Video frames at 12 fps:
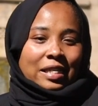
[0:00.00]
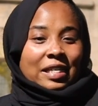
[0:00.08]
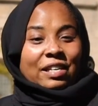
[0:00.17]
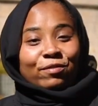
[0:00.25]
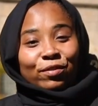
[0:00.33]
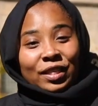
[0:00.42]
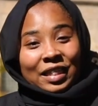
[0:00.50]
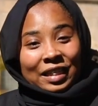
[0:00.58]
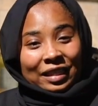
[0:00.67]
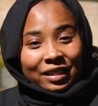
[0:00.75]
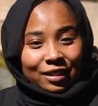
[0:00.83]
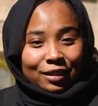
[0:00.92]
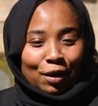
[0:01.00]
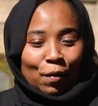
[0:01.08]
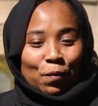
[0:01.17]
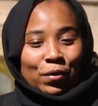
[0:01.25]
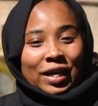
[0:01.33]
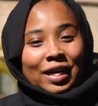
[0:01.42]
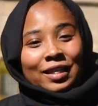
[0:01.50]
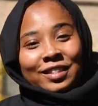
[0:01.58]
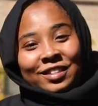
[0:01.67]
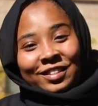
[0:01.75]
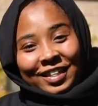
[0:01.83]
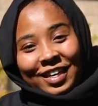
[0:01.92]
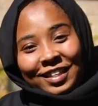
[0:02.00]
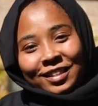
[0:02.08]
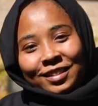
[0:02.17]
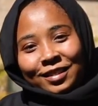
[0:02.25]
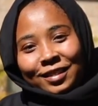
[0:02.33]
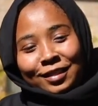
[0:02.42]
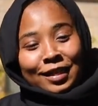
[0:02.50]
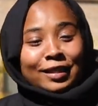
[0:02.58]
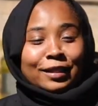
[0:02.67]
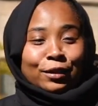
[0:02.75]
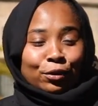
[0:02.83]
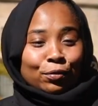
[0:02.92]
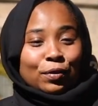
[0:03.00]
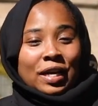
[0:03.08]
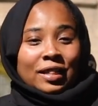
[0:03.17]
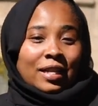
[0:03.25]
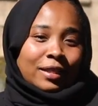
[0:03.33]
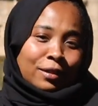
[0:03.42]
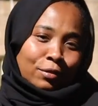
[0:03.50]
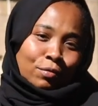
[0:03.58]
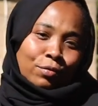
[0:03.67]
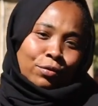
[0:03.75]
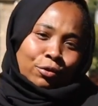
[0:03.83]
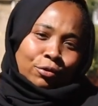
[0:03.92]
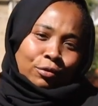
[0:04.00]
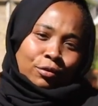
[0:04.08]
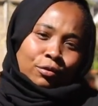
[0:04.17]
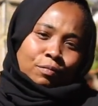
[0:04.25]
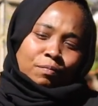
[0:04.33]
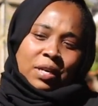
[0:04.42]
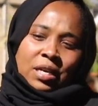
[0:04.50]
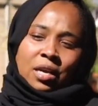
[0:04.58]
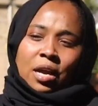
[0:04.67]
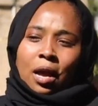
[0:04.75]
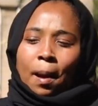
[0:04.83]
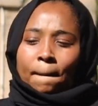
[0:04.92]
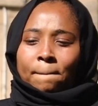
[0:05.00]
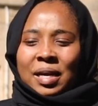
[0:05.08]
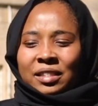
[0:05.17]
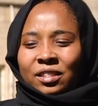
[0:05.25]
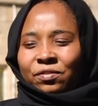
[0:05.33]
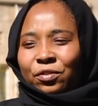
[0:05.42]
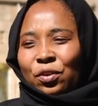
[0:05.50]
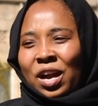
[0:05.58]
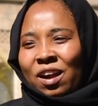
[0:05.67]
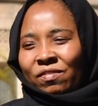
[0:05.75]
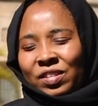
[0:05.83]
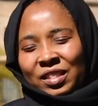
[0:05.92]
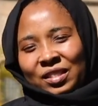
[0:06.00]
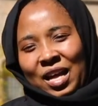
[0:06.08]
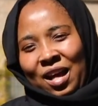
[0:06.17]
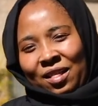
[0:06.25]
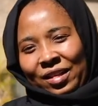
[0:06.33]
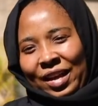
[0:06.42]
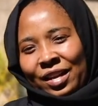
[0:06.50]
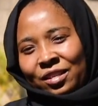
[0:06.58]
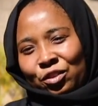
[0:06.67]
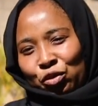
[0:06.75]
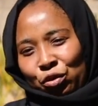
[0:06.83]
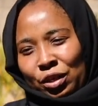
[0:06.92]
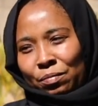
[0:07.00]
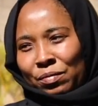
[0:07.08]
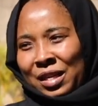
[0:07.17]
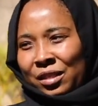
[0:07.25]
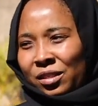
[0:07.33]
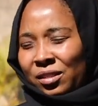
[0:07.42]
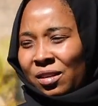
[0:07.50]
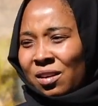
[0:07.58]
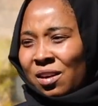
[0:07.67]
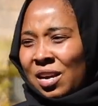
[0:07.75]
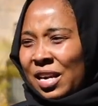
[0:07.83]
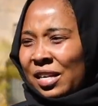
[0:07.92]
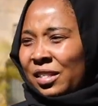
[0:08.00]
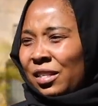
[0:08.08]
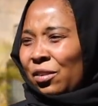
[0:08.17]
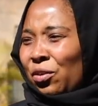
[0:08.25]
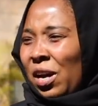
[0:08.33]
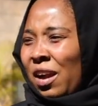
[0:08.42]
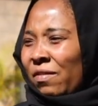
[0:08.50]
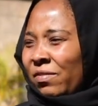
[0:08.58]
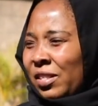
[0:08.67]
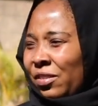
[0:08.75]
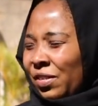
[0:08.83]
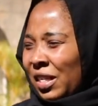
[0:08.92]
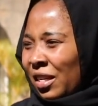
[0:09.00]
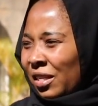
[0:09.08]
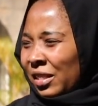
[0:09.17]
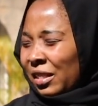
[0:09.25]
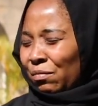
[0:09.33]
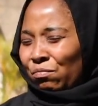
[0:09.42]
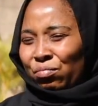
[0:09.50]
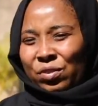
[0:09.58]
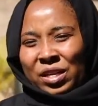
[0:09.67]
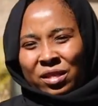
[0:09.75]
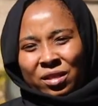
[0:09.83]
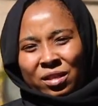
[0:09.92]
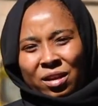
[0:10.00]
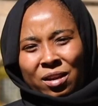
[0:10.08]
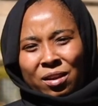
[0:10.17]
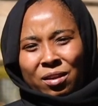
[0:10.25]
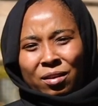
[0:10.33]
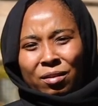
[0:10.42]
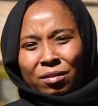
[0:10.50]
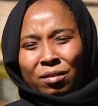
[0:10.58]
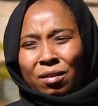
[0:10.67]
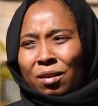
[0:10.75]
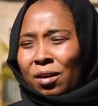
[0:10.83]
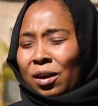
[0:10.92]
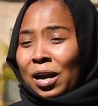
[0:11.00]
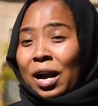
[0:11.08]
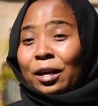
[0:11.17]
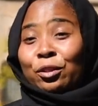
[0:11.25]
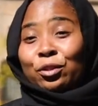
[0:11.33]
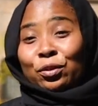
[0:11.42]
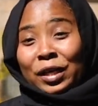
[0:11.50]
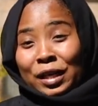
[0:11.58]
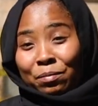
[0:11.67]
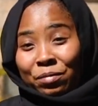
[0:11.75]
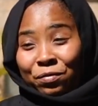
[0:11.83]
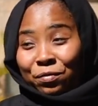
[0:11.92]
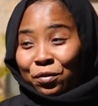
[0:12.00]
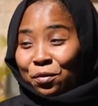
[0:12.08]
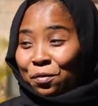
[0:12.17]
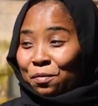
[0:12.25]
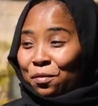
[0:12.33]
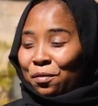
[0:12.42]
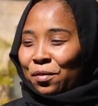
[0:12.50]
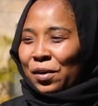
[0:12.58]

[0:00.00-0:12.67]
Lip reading: Live with it. We can't judge. That is you and that is who you chose to be. But if you have this other extreme that it, you have difficulty in breathing. Actually, before